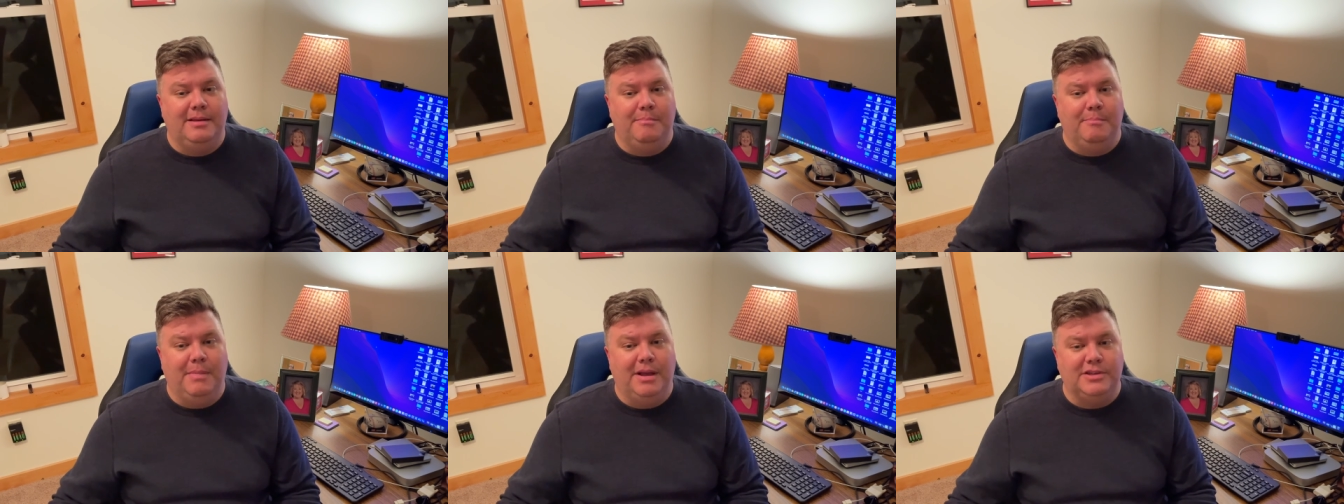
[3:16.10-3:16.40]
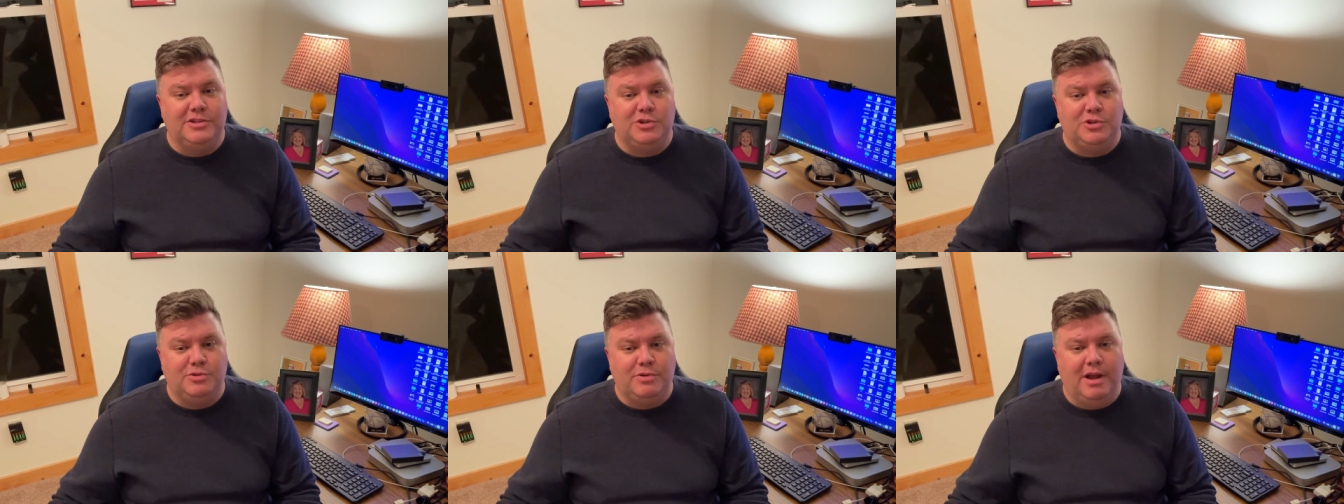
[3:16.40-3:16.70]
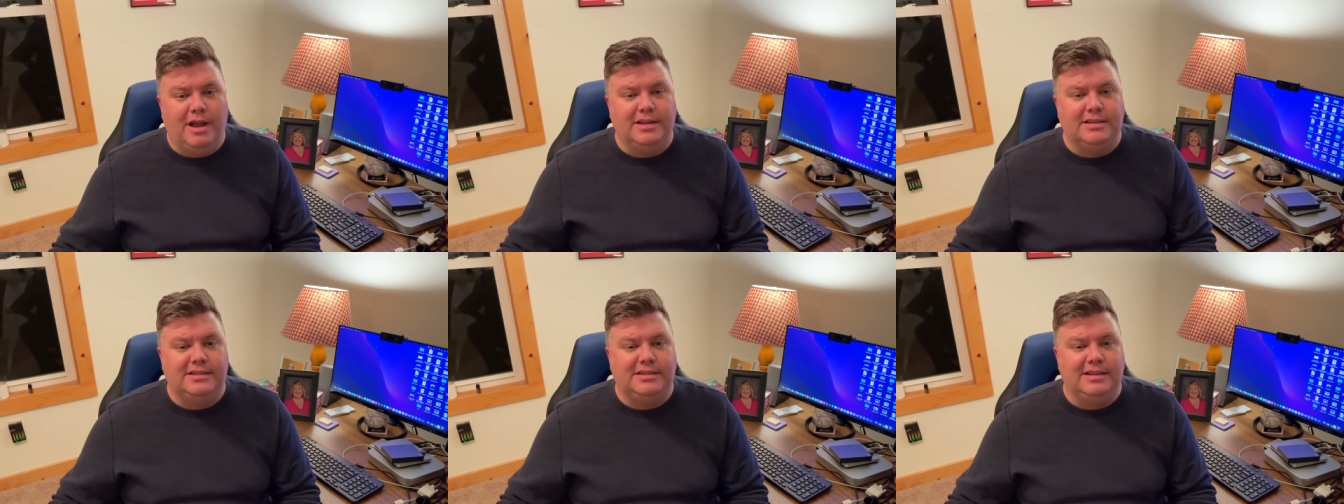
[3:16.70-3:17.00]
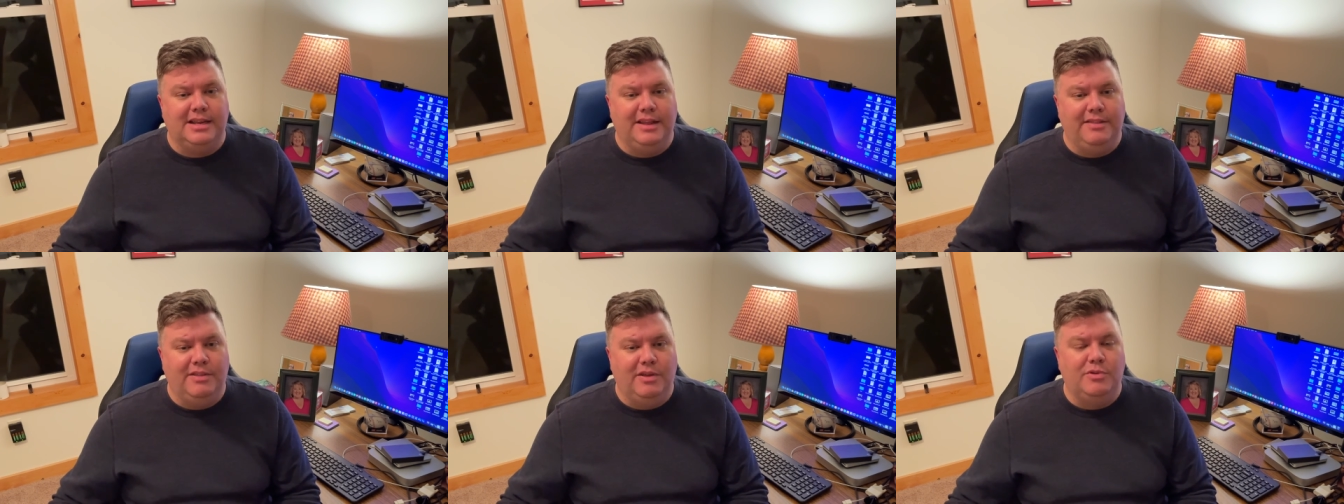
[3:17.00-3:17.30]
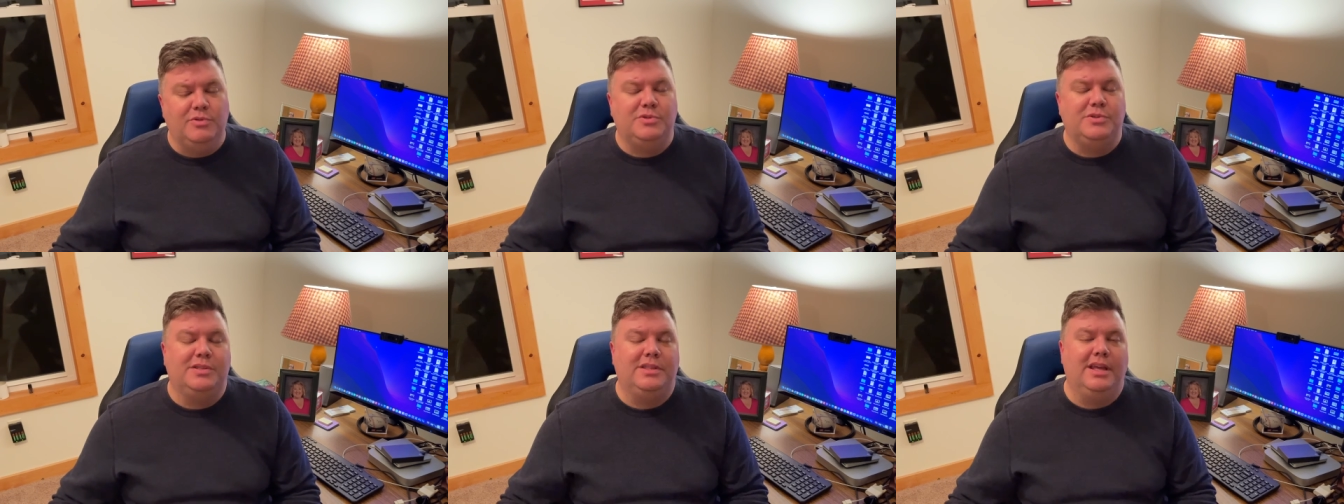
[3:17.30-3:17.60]
must trust in
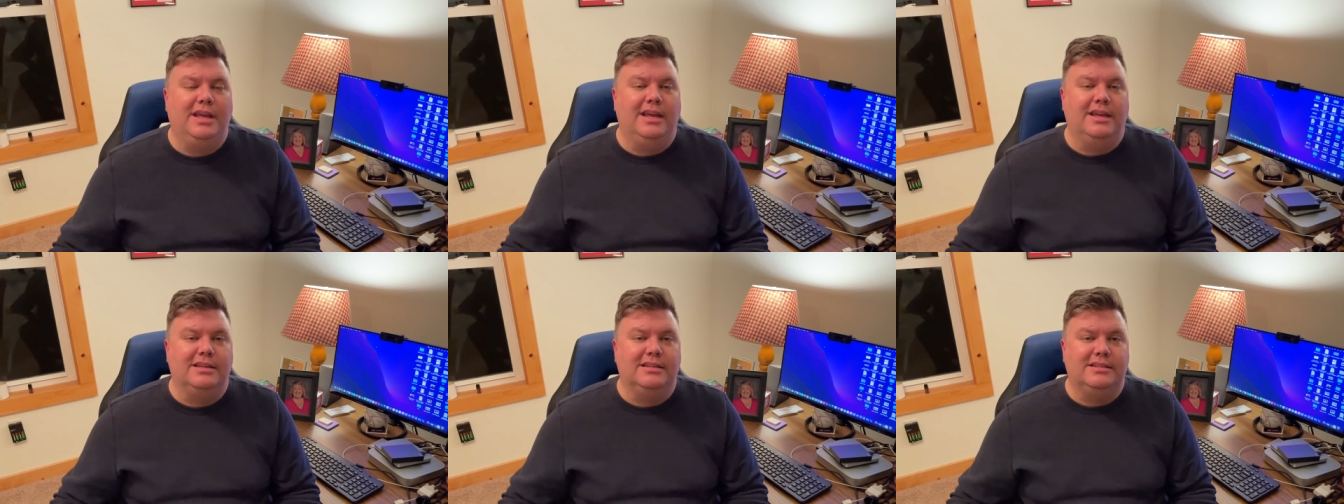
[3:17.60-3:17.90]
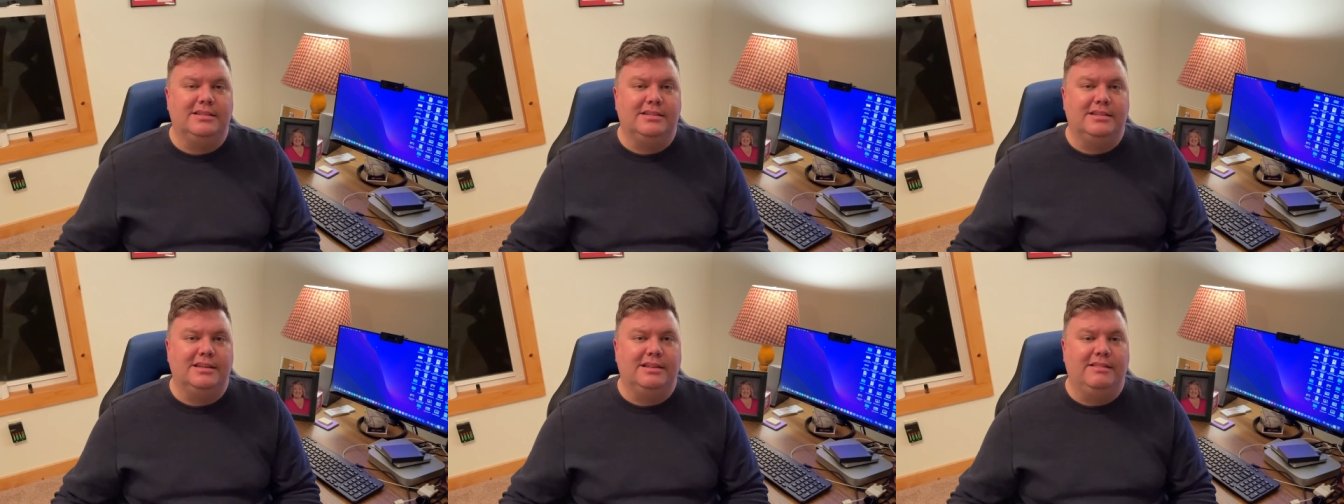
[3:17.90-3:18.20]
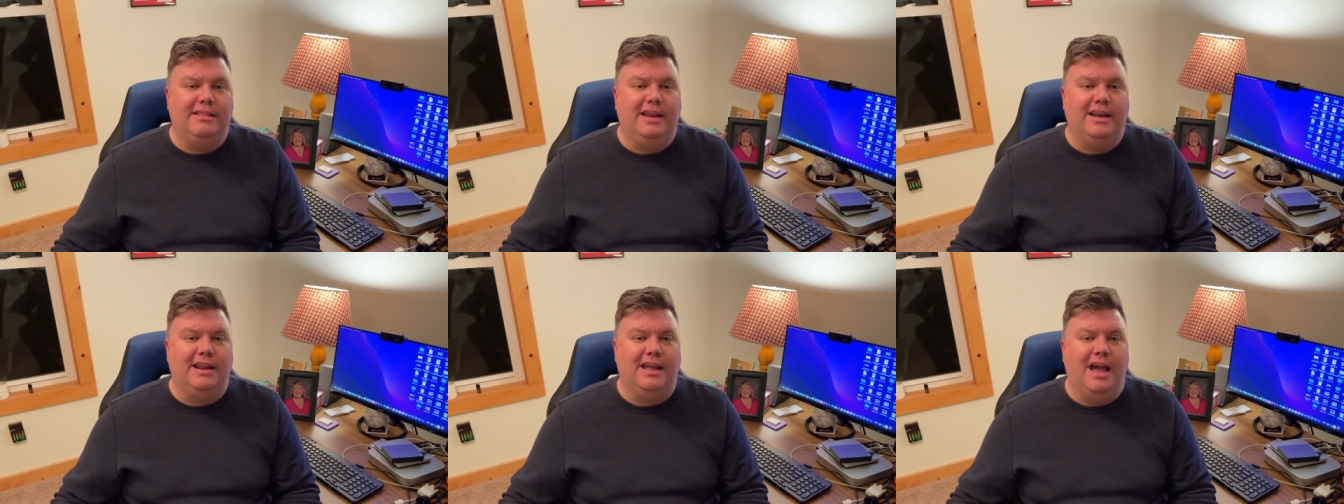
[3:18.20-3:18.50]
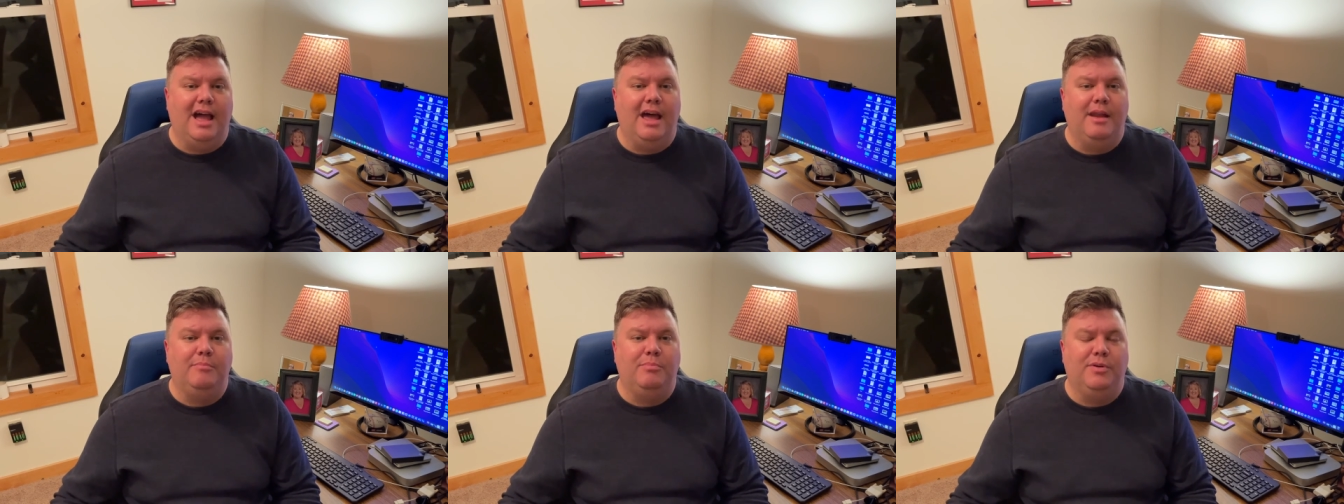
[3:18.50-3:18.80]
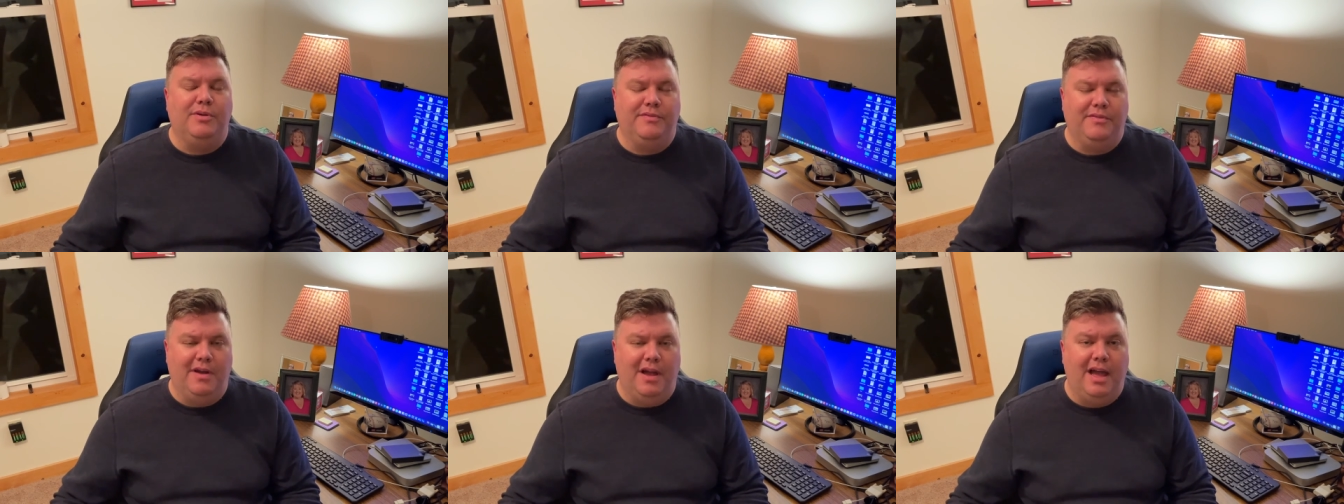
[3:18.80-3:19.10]
those things that God
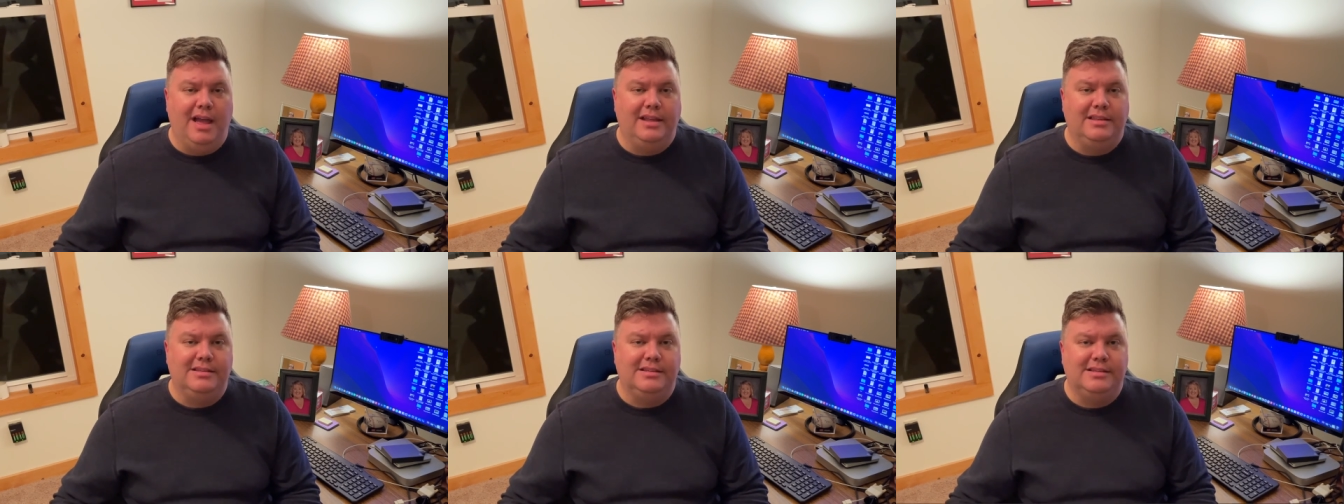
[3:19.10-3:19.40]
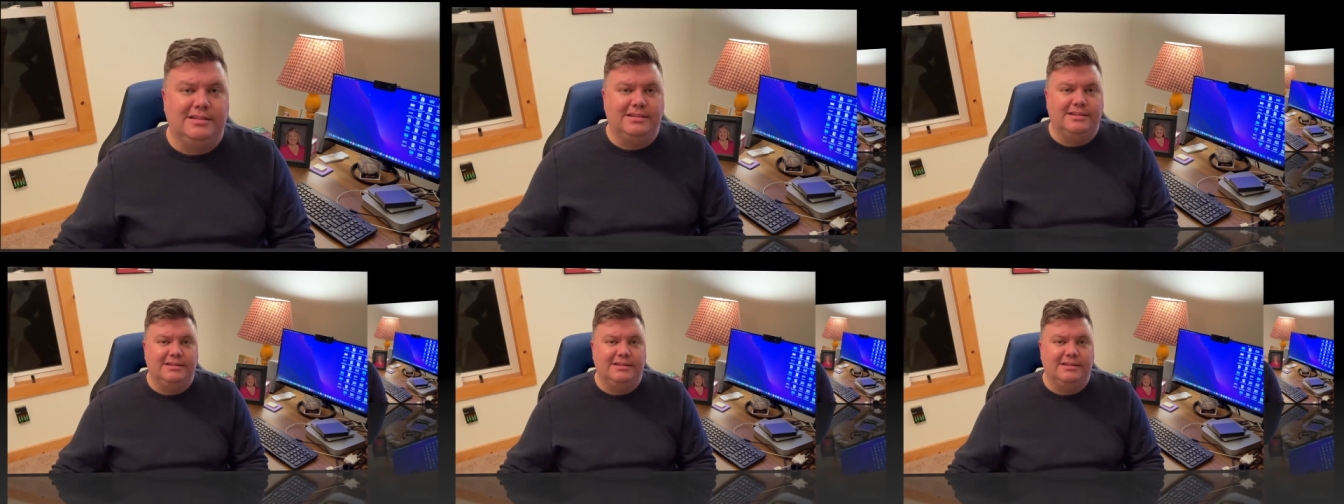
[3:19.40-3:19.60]
provides.